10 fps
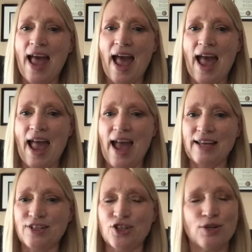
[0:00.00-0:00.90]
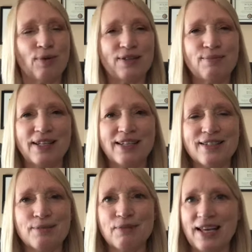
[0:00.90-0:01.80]
And she was making
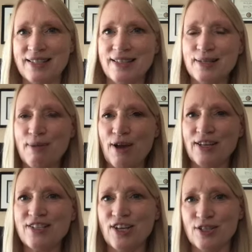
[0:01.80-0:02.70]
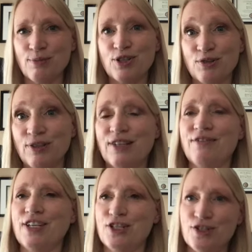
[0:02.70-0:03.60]
some guesses about us. Yes, we do live
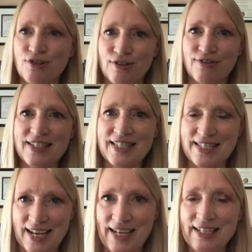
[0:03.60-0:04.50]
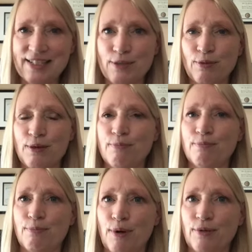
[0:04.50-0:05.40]
in two different states. We
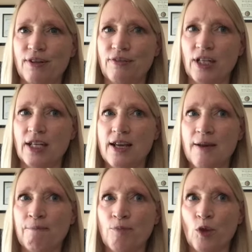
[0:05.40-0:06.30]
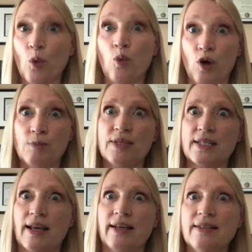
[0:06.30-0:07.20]
both live in warm
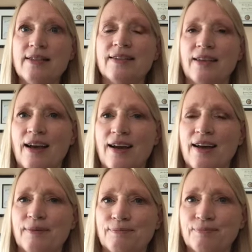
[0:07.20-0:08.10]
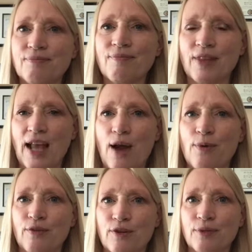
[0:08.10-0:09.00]
states.
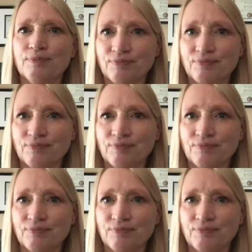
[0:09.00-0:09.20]
However,